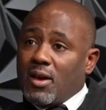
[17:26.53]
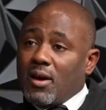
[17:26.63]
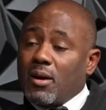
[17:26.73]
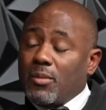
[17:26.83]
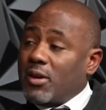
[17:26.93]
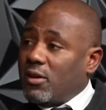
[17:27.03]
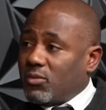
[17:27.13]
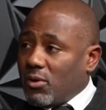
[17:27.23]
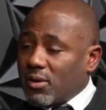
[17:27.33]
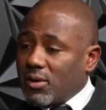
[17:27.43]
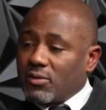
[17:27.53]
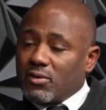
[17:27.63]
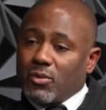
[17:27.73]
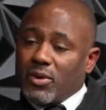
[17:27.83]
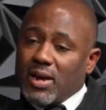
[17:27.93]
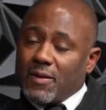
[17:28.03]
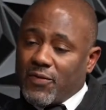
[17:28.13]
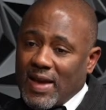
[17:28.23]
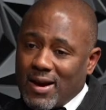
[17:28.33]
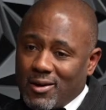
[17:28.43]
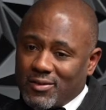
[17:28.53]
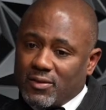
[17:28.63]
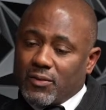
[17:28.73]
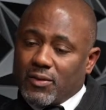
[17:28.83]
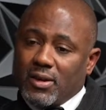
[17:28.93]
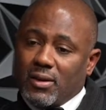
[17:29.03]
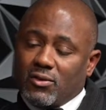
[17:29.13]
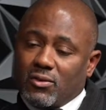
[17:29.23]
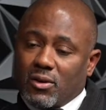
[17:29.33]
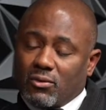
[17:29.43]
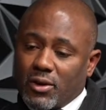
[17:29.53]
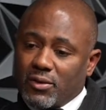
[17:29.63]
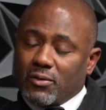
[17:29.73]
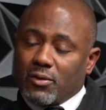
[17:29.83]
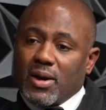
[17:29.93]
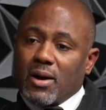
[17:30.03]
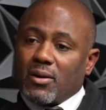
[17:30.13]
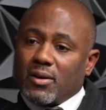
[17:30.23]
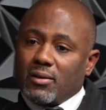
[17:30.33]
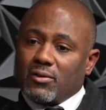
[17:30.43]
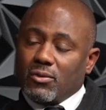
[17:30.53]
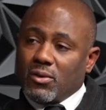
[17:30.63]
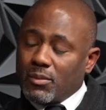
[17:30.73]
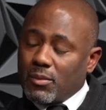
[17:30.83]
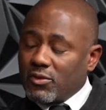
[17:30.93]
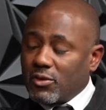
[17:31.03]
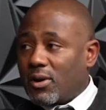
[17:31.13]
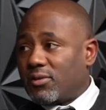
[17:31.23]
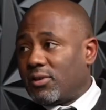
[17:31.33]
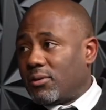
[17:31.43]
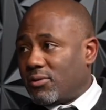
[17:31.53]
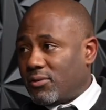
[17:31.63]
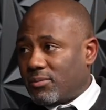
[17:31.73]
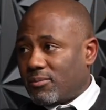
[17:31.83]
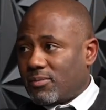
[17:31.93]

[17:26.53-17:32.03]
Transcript: It is working. So we have thousands of kids who are registered PAL kids who come into our centers.